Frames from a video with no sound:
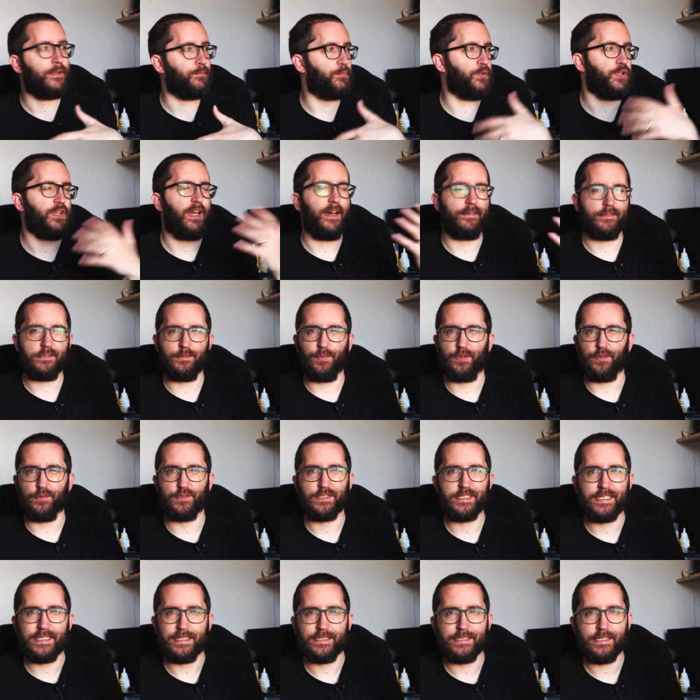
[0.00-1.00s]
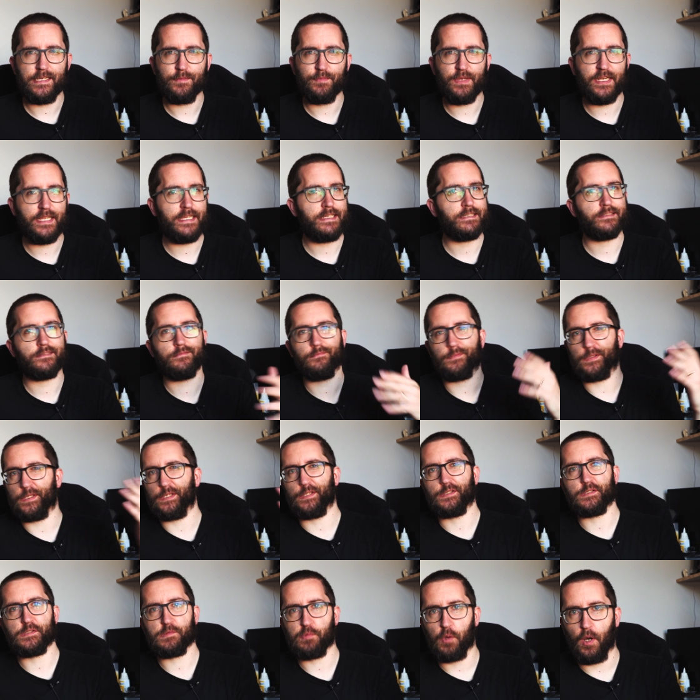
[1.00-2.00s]
but you have some other D&D minis, you
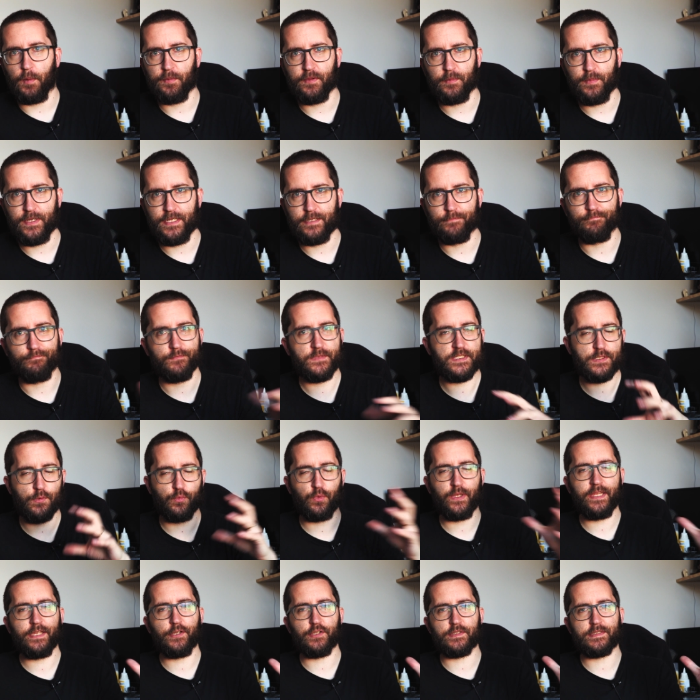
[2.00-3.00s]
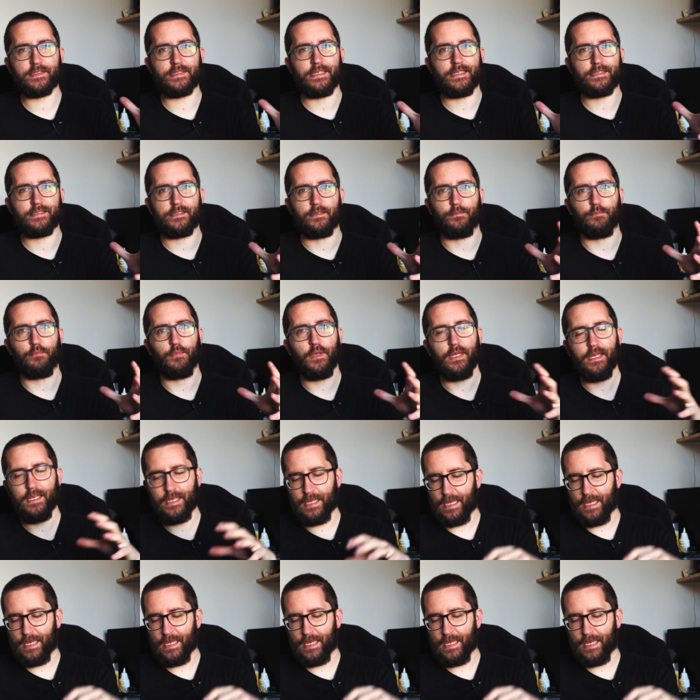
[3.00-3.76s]
could swap them in. It's a really good system.